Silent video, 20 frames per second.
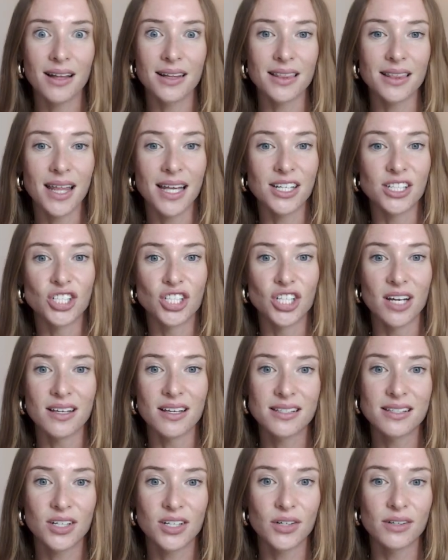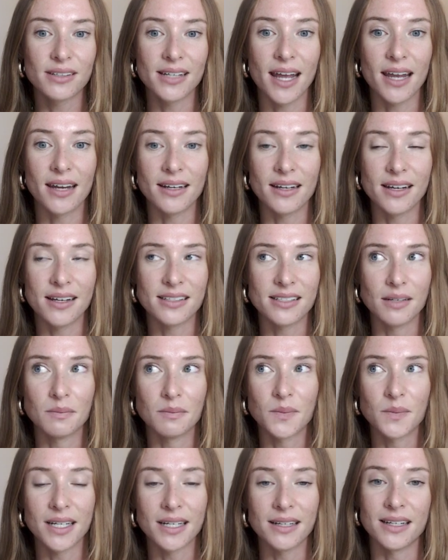like just creating
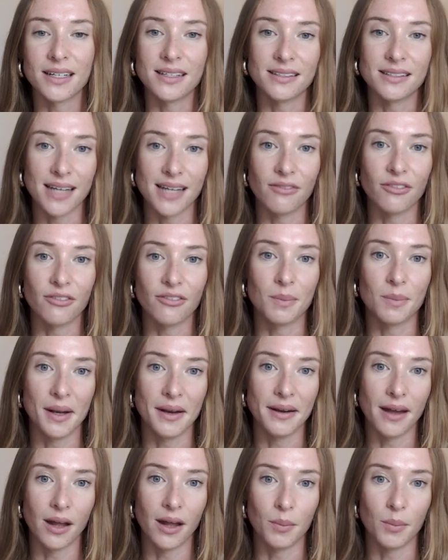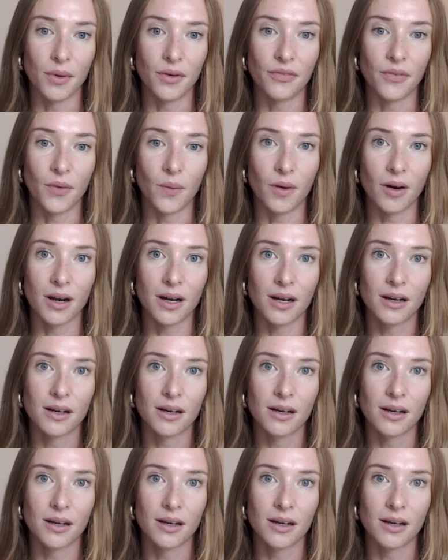something that's never been done before.